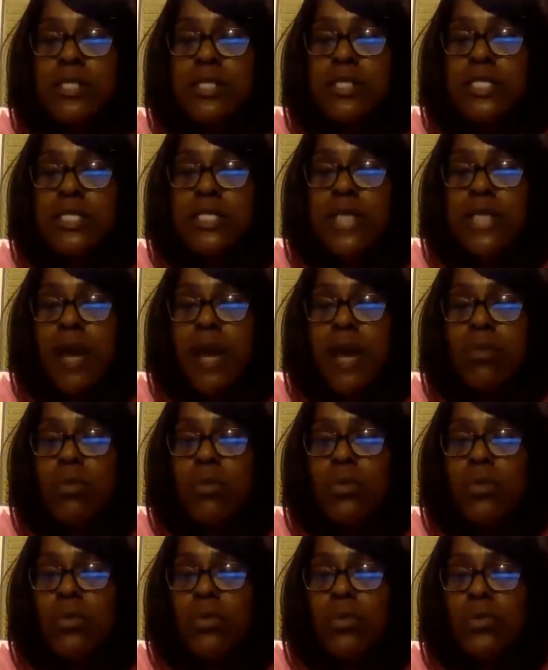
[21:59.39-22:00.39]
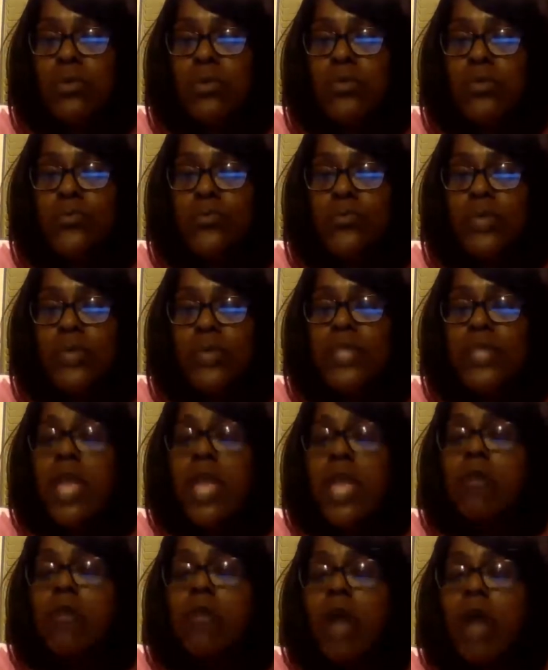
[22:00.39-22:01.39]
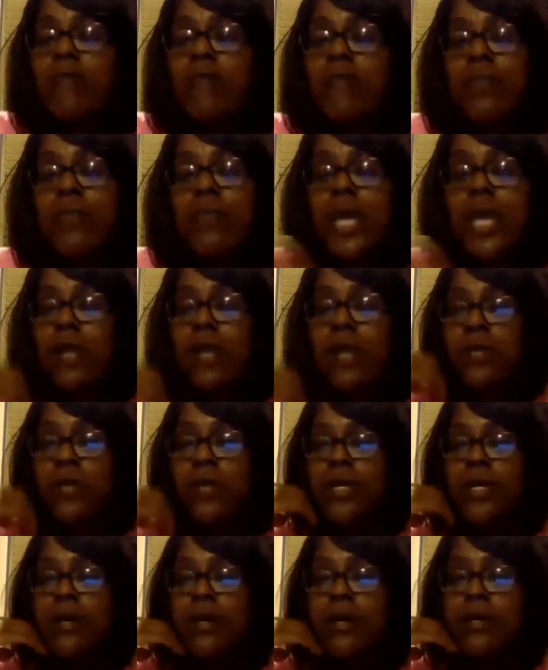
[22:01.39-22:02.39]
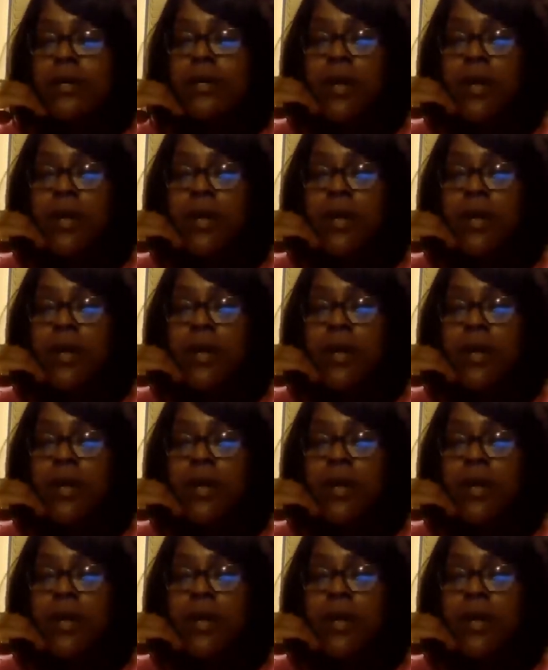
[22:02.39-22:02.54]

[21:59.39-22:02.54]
Chat room. Thank you all for being here again.